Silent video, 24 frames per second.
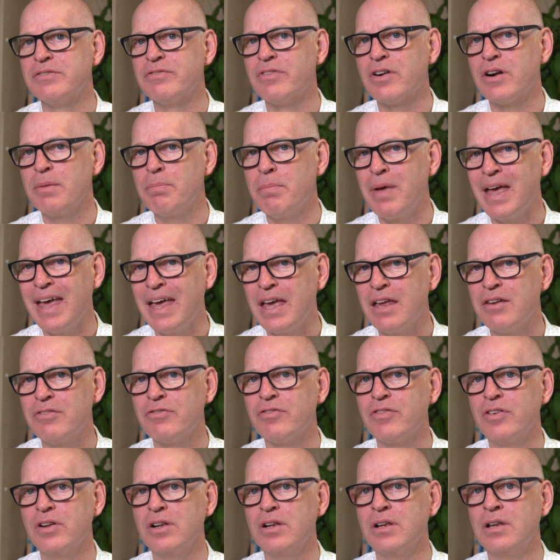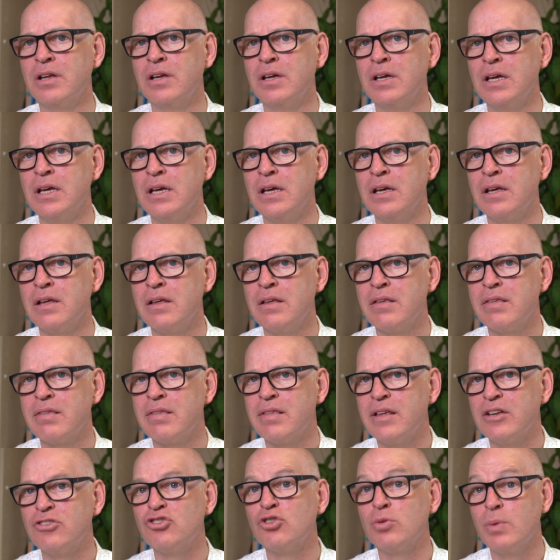and very painful
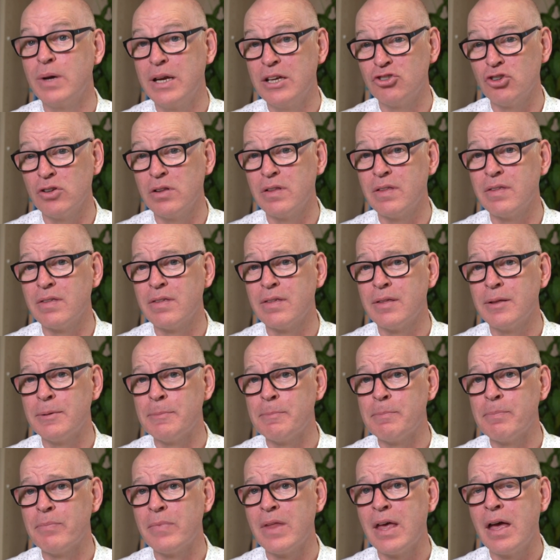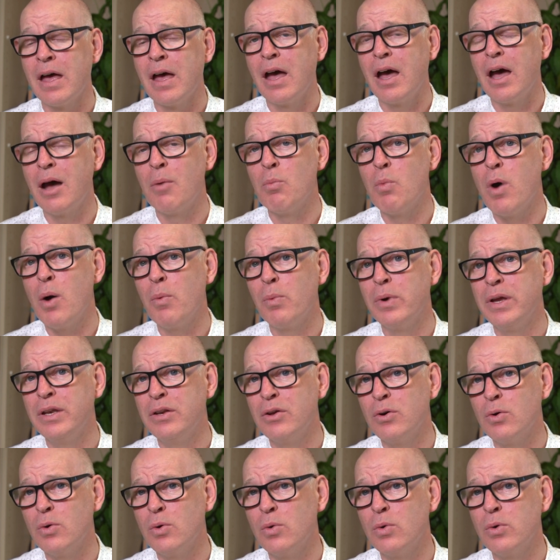situations. And what we
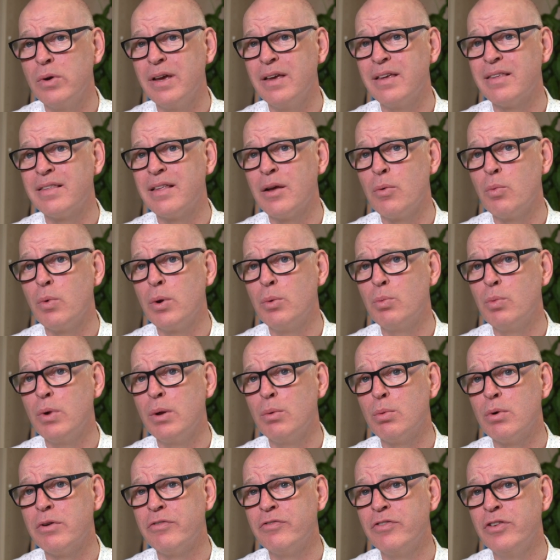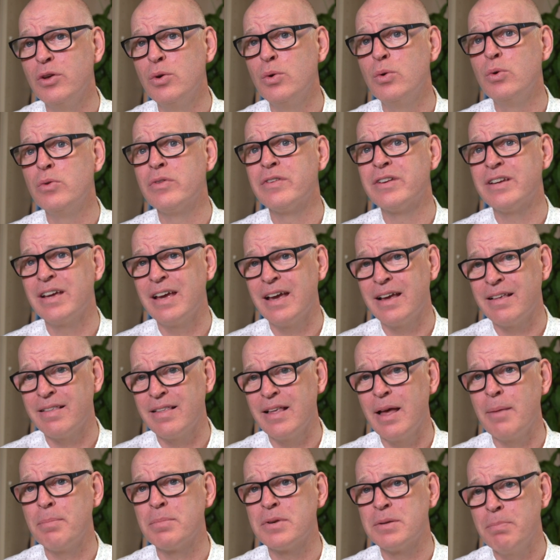know is that when we refuse to
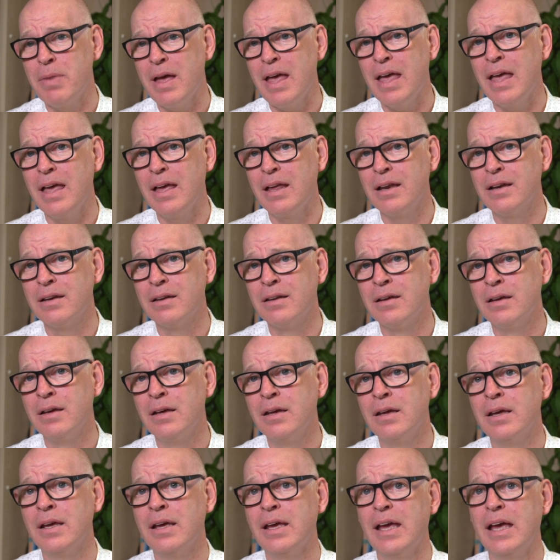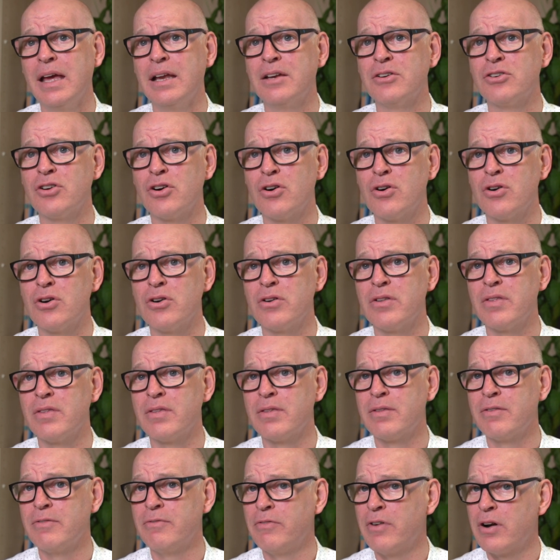accept pain, it
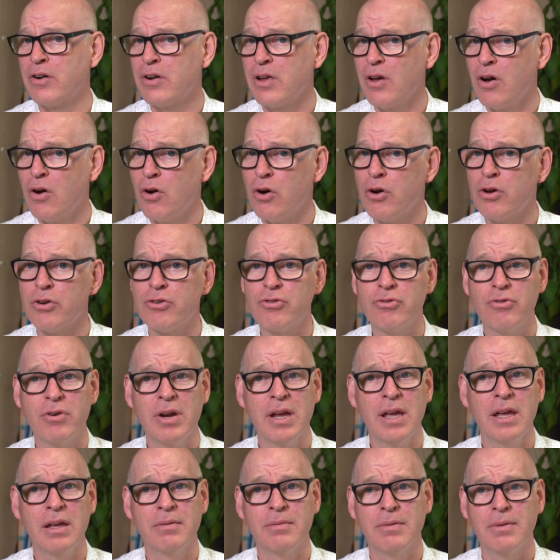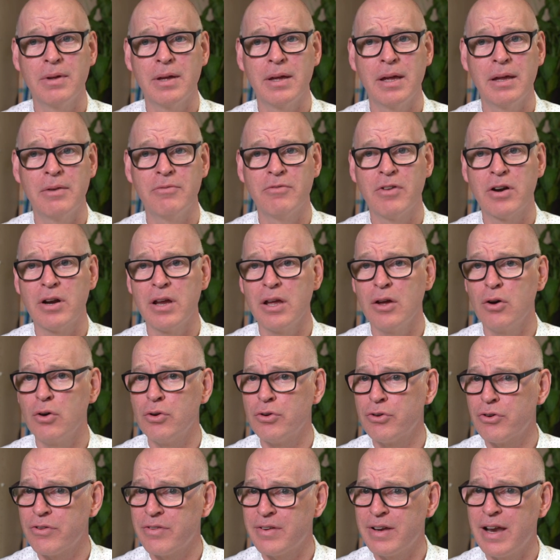turns very ordinary and very
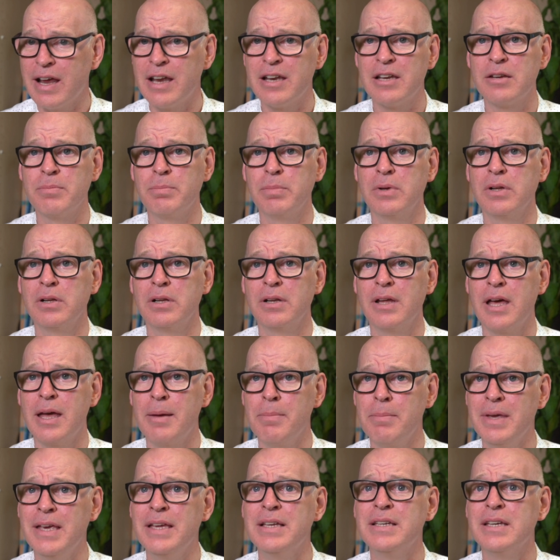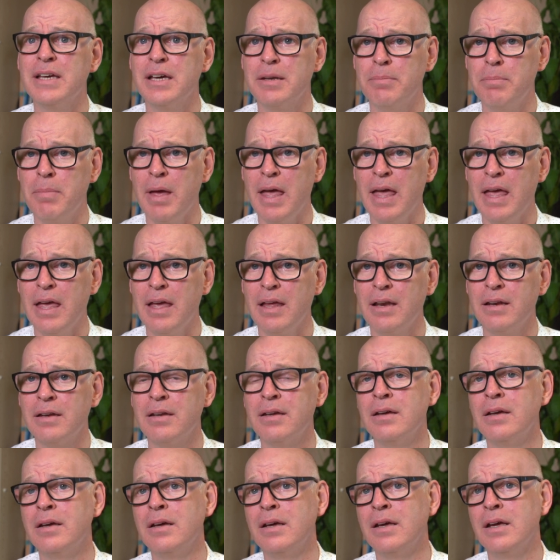understandable immediate pain
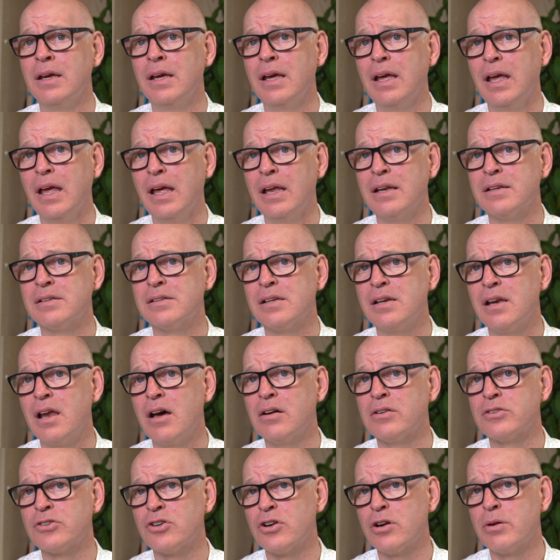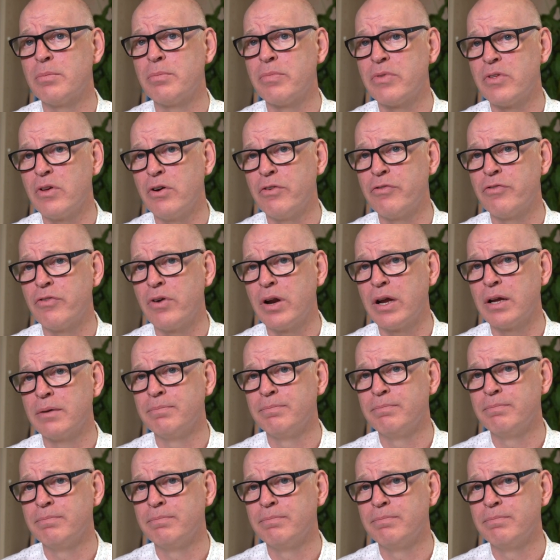into long-term suffering.